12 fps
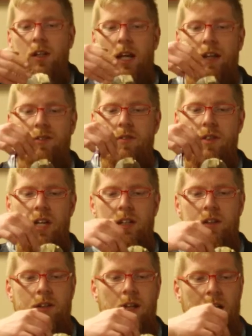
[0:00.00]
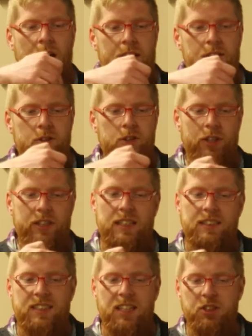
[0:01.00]
and then I took
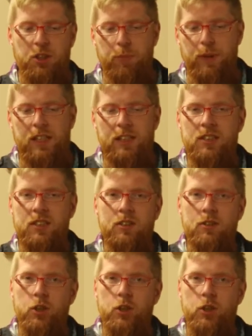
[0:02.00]
that center piece,